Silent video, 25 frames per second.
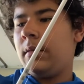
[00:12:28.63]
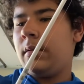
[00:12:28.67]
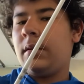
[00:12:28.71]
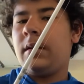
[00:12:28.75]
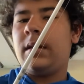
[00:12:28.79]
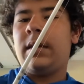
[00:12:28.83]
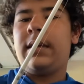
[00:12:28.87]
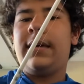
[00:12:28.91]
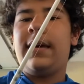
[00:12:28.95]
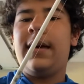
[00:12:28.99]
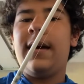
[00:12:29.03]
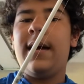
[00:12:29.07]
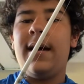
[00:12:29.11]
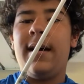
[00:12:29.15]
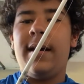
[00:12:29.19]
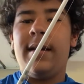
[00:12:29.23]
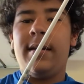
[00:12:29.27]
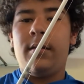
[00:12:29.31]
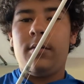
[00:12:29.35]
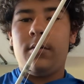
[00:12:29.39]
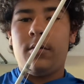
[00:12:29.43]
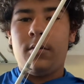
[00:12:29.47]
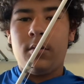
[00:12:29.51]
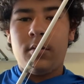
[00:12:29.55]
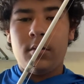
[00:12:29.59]
cut
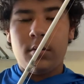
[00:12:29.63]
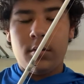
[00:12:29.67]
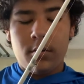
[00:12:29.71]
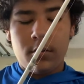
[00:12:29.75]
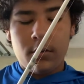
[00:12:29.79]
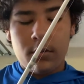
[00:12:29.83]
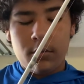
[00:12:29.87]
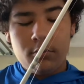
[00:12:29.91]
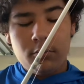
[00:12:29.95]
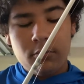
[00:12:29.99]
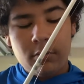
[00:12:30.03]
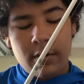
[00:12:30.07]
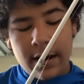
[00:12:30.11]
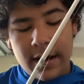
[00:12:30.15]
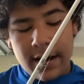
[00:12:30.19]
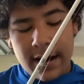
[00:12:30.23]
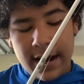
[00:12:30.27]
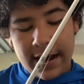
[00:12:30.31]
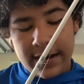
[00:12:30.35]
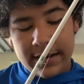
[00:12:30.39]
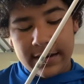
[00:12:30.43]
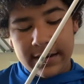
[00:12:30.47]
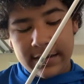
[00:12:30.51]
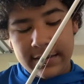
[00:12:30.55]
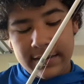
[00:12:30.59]
where I
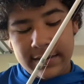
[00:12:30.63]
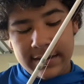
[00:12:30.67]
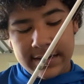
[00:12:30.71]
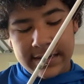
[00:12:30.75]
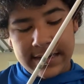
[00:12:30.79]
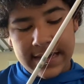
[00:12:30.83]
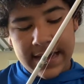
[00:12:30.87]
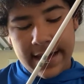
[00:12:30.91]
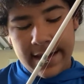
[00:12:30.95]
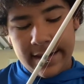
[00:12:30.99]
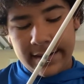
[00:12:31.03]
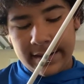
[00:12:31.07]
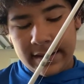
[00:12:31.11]
did the tag